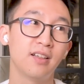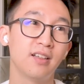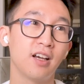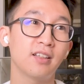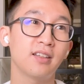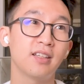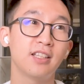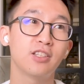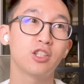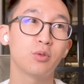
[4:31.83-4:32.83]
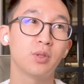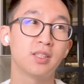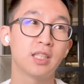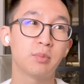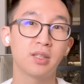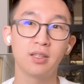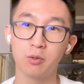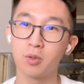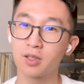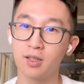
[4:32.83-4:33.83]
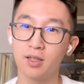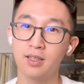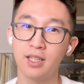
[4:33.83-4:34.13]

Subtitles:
not things you would typically work on